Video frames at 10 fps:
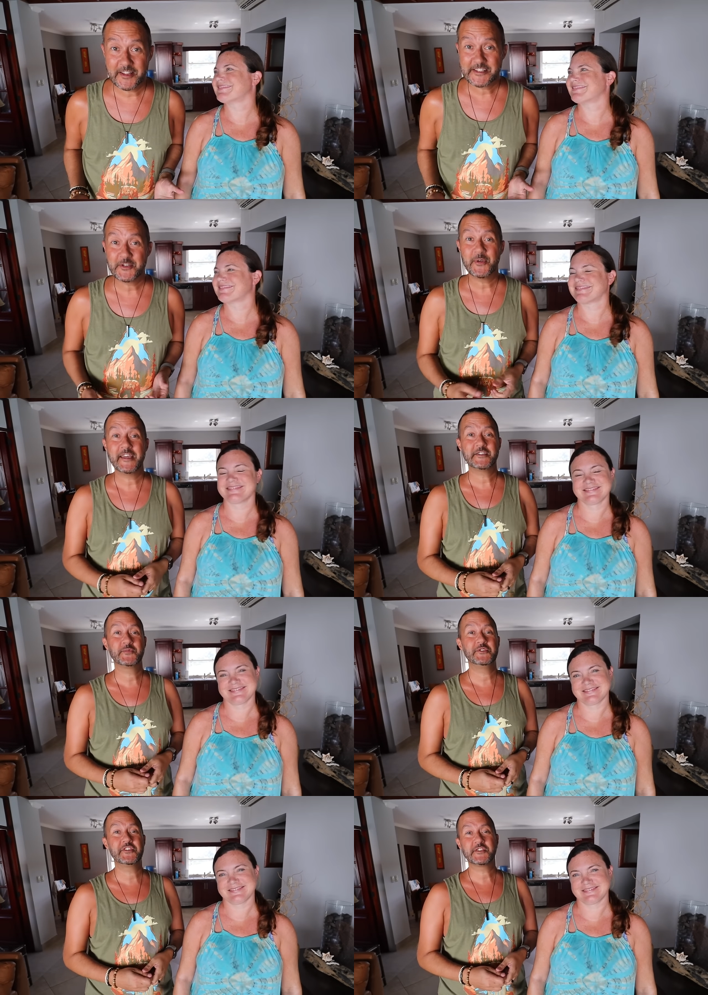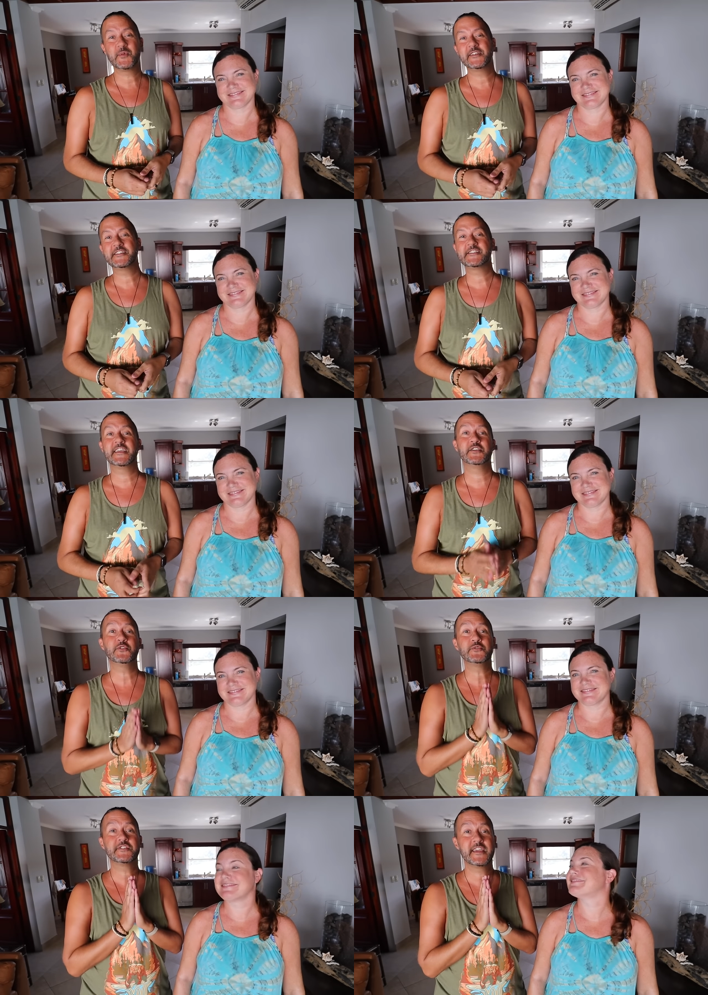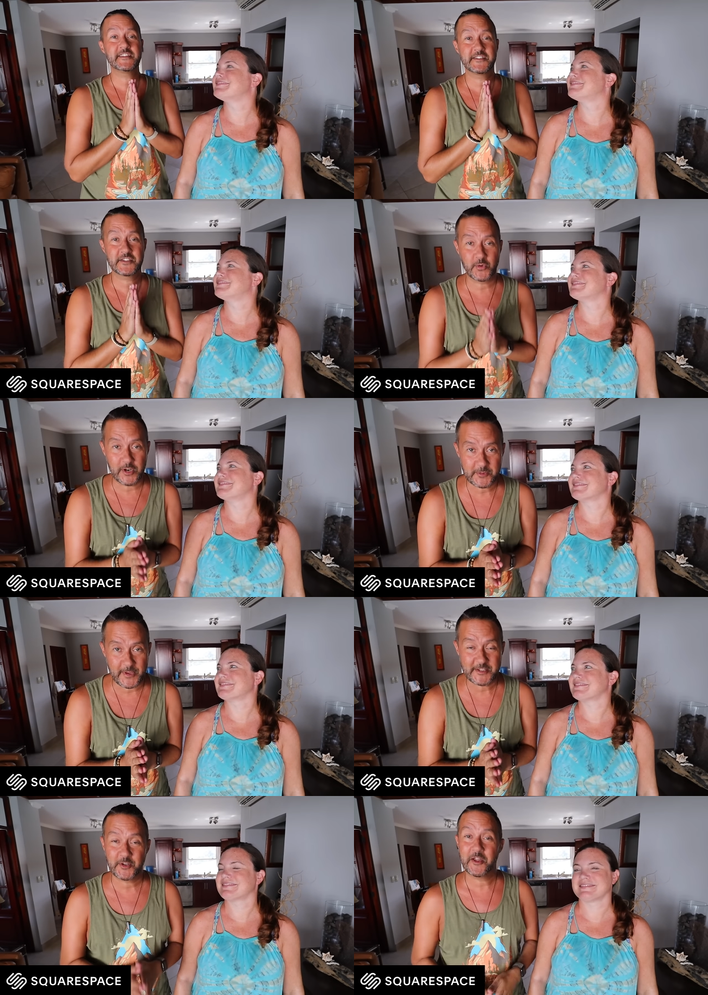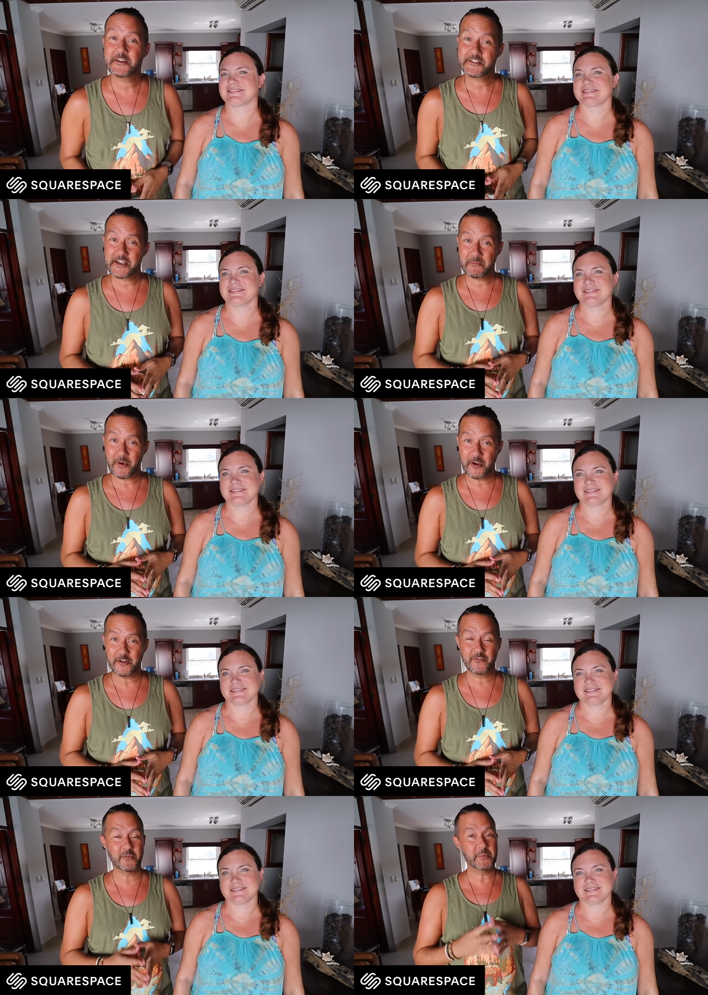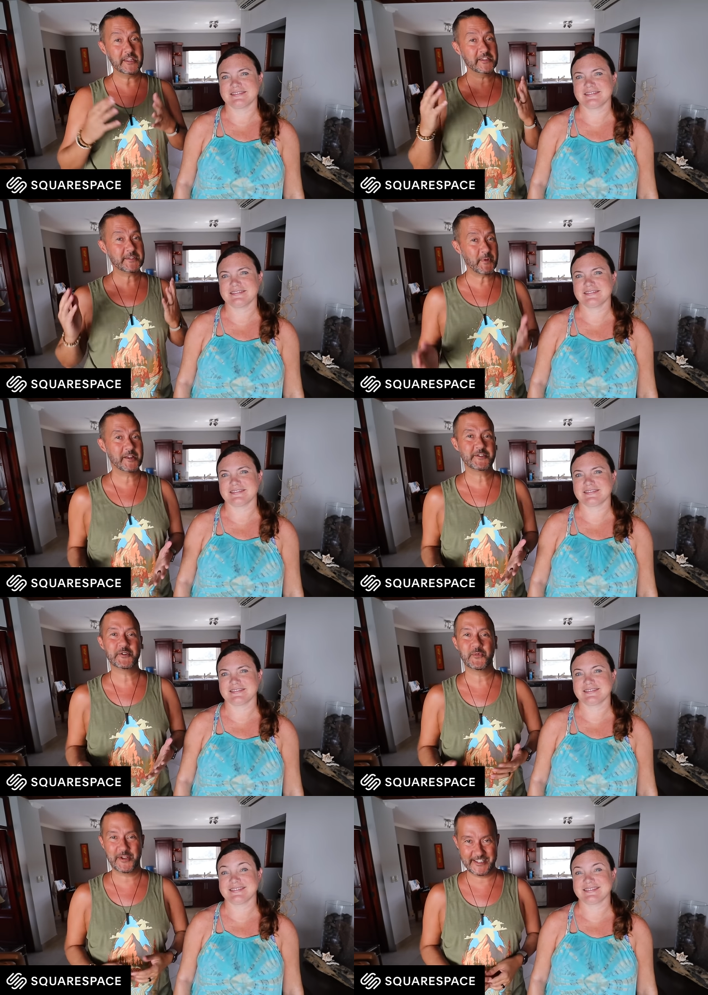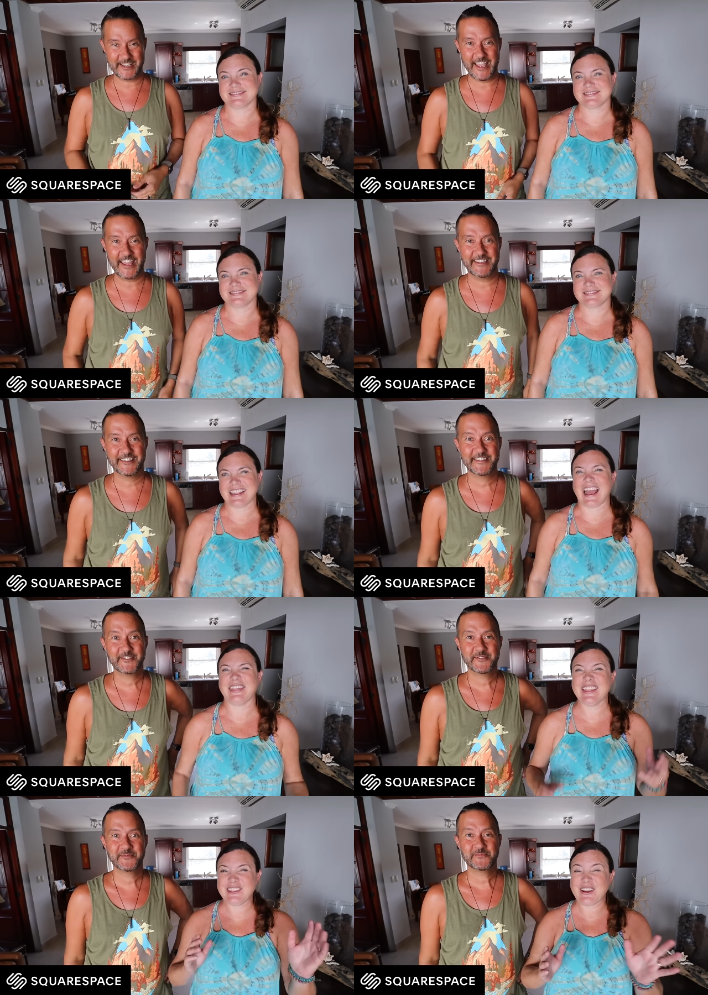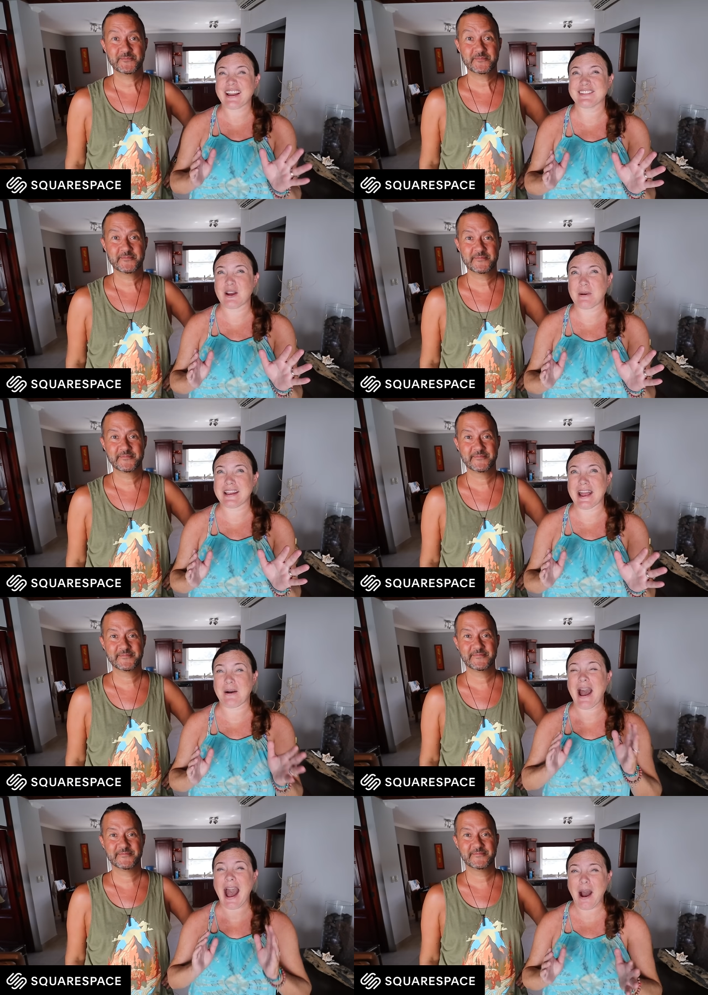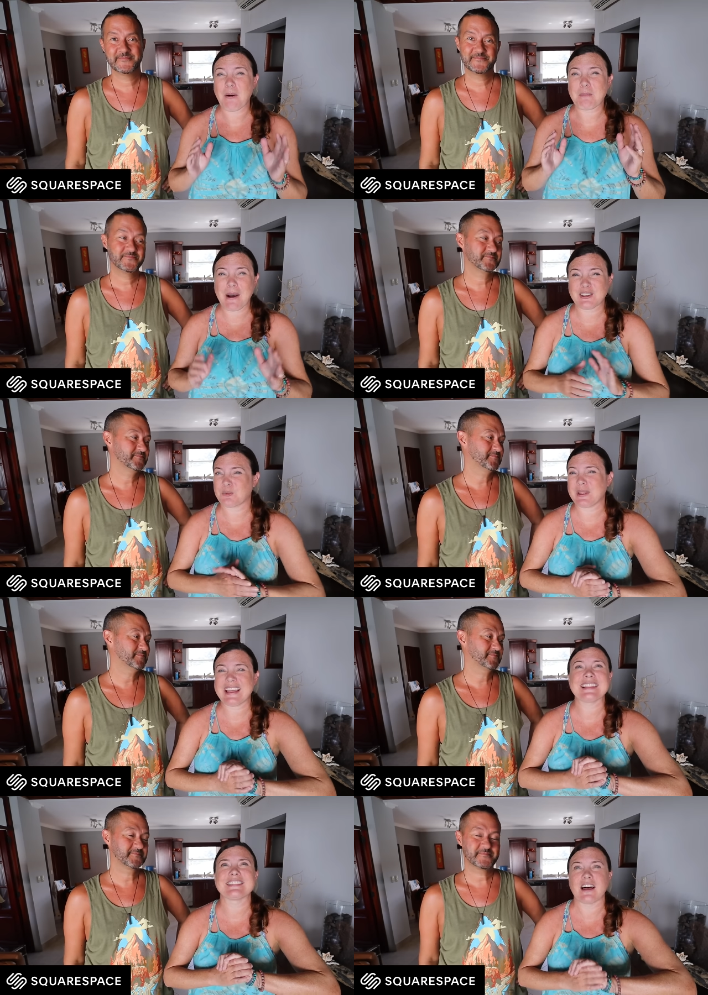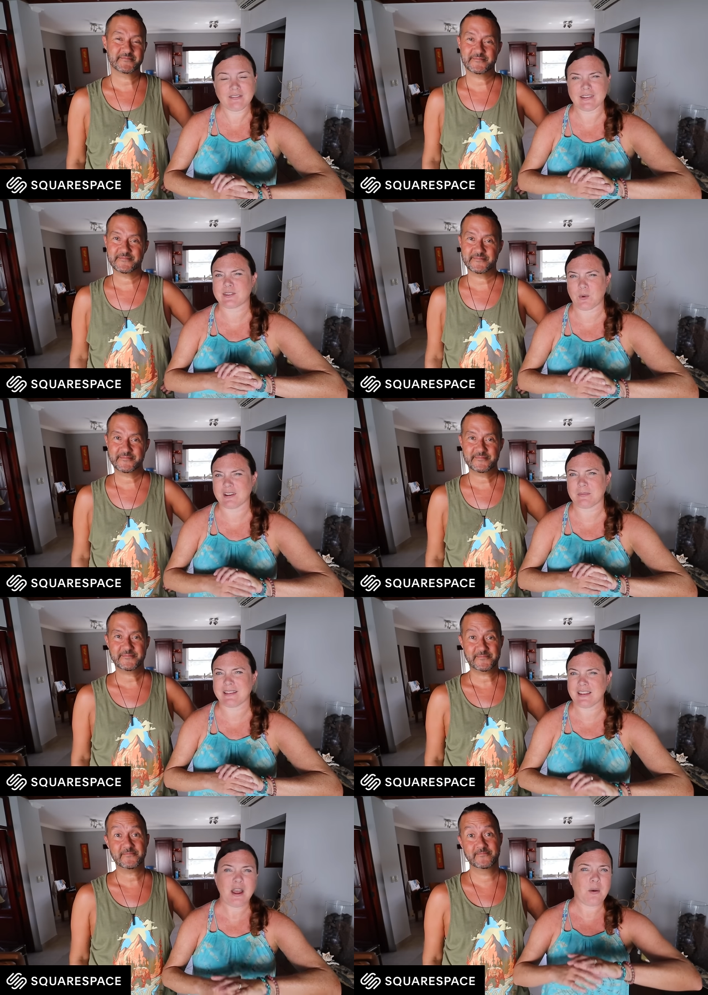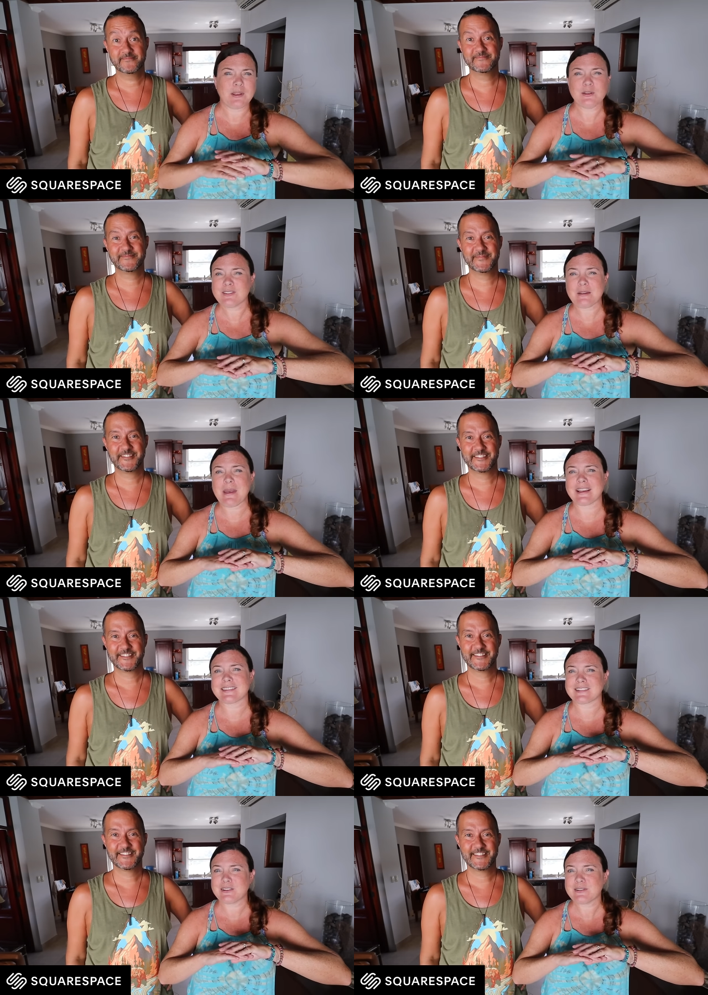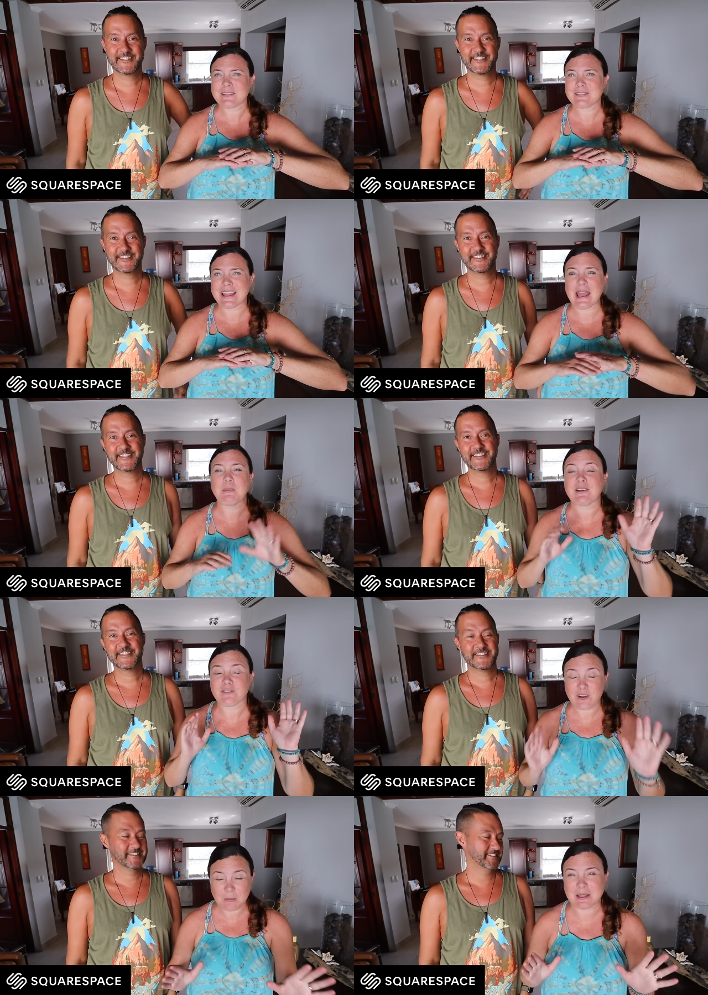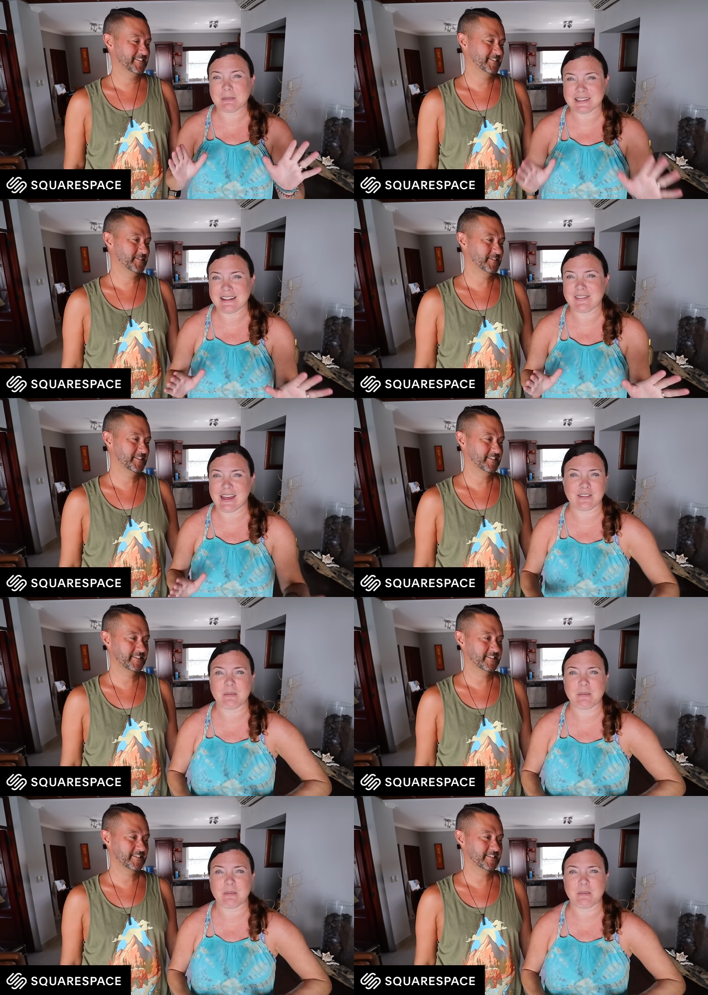Speaker 1: Las Terrenas, we just wanted to say a huge thanks to Squarespace, our longtime partner, for being a sponsor once again. I
Speaker 2: think you guys know by now how much we love Squarespace. We use them exclusively and we firmly believe they are